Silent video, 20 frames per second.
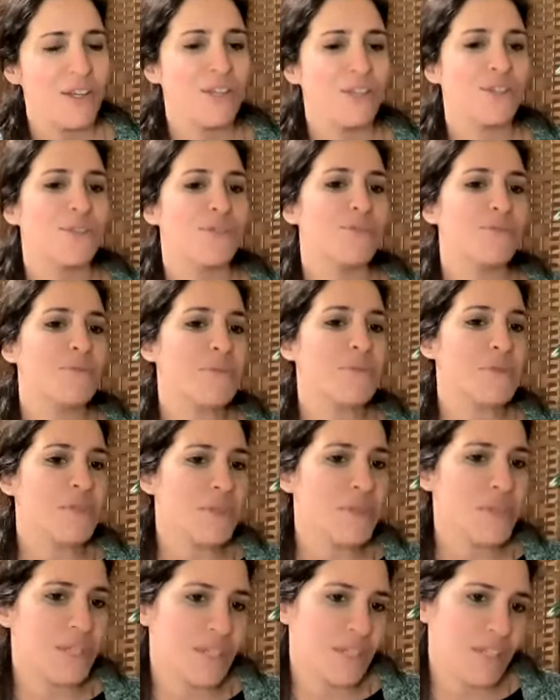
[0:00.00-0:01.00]
So
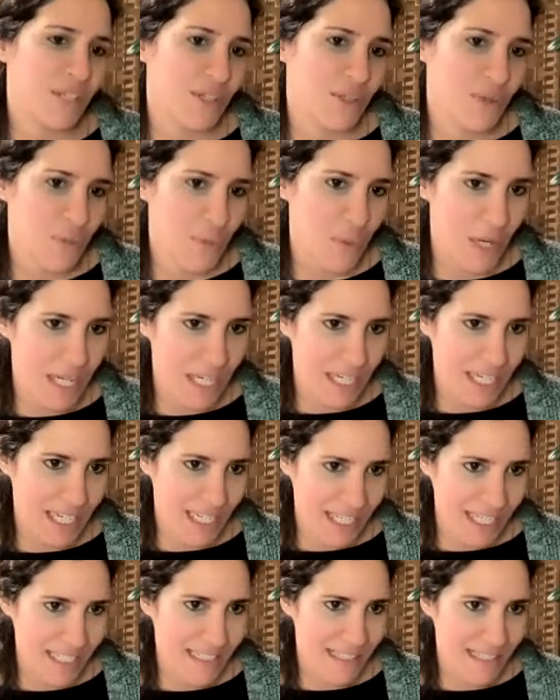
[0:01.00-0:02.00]
this is what it
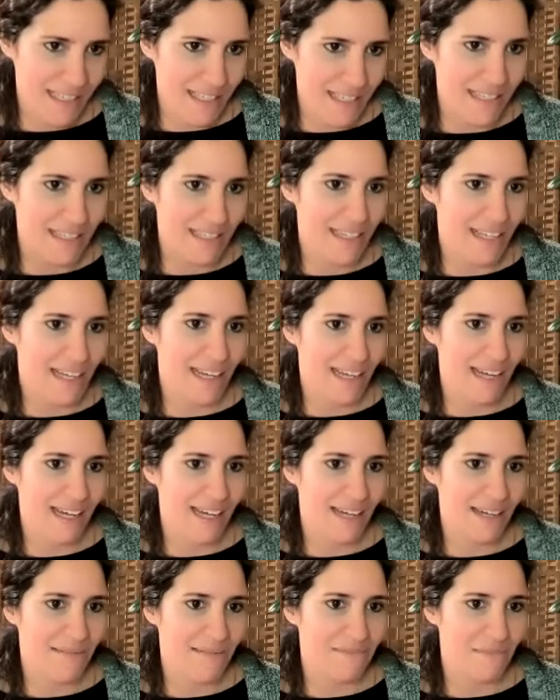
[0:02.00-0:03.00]
is
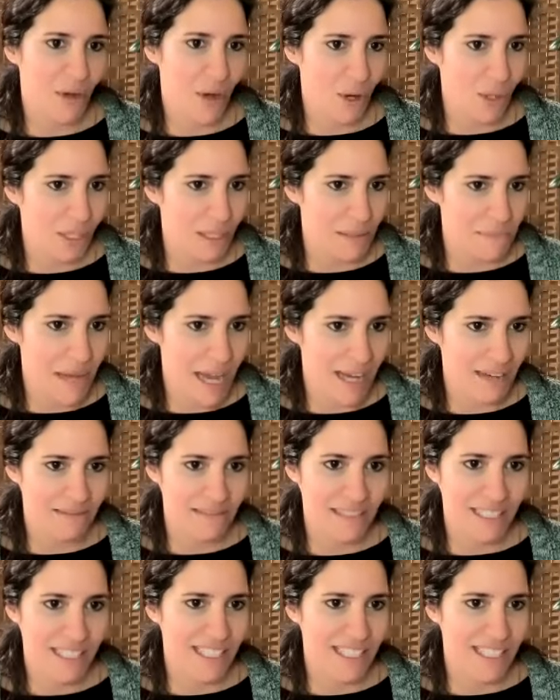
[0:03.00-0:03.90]
all about.